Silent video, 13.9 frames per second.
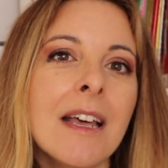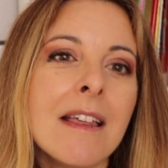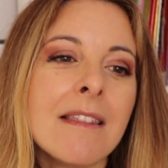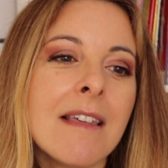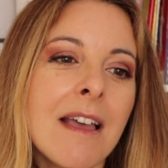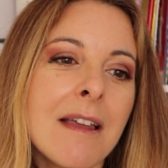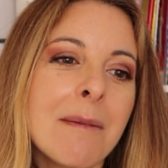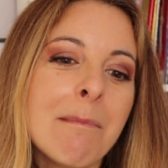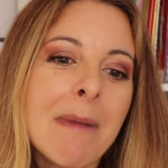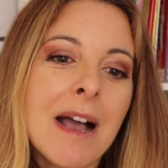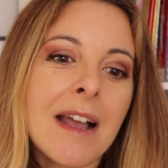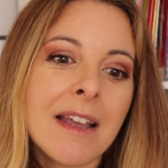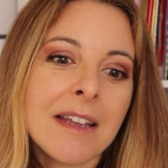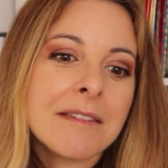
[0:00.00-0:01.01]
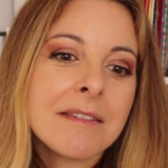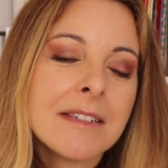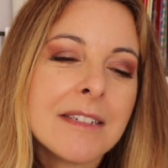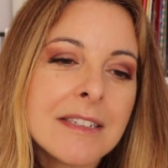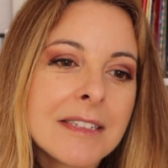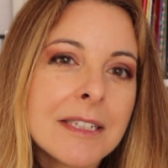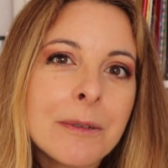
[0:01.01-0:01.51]
than my
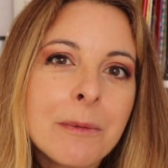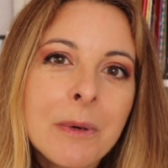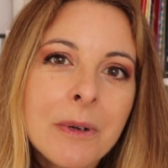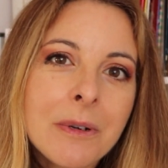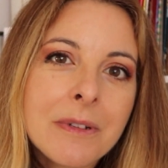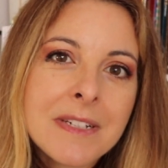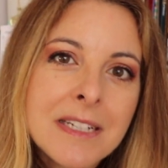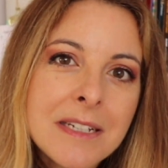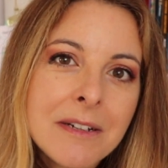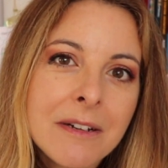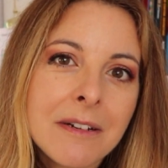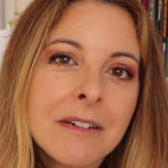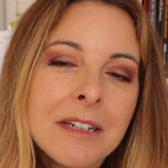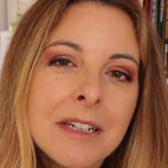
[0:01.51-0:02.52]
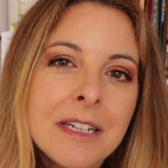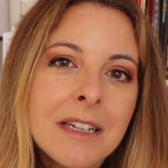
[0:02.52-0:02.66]
little world here